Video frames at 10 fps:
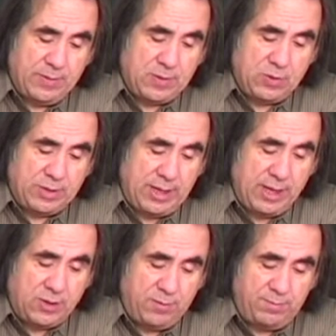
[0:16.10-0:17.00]
to
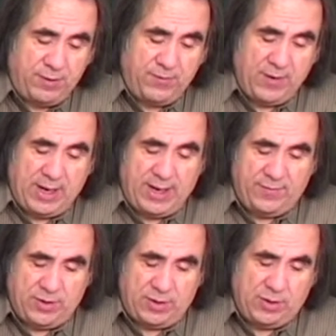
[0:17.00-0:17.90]
take on b5,
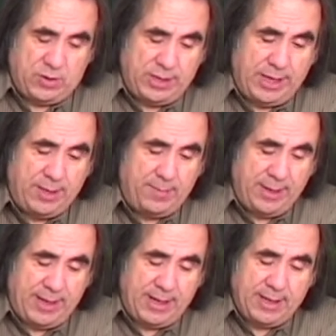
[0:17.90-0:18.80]
then you take
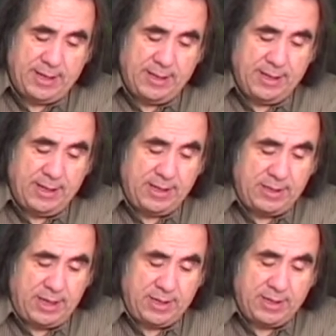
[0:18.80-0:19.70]
back, and
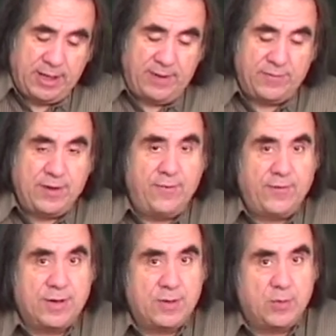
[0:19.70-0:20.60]
they're going to have
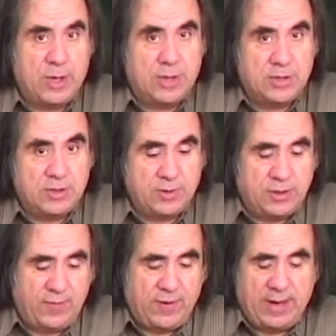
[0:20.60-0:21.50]
different weakness on
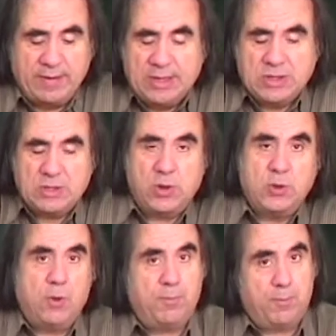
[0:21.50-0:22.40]
d5. So
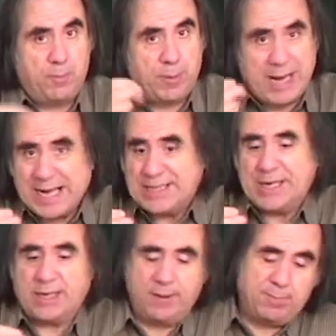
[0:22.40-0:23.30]
you're
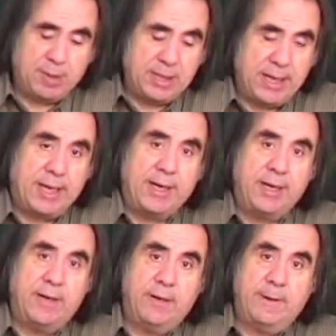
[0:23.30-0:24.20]
practically
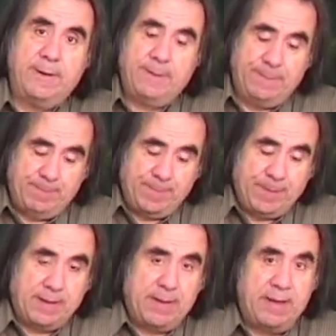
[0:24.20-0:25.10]
playing
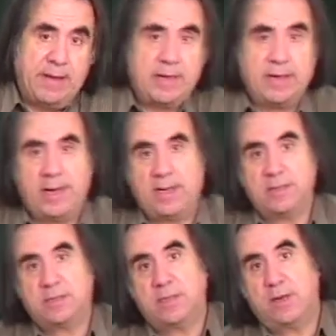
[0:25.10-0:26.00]

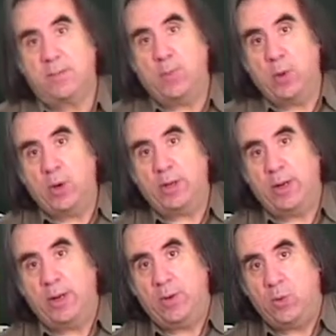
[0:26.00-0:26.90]
against pawn
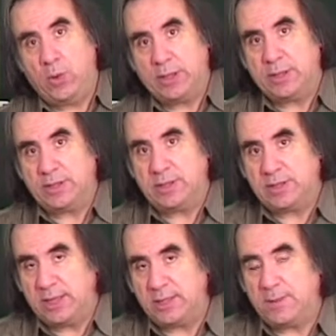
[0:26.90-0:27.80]
weaknesses,
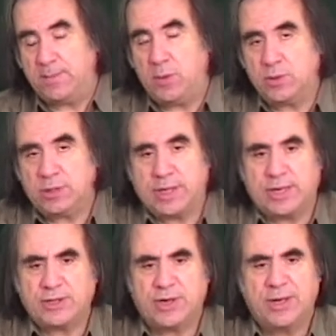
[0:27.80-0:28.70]
against the pawn
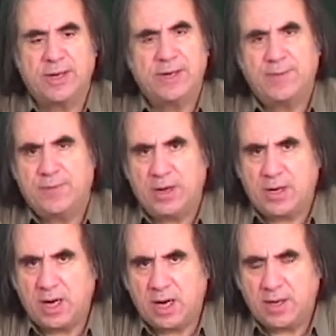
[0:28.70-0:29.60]
structure. There
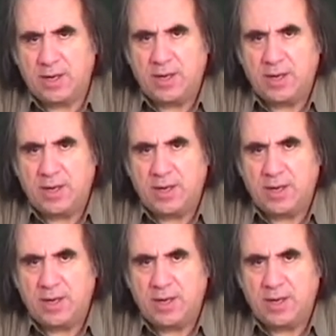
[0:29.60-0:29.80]
are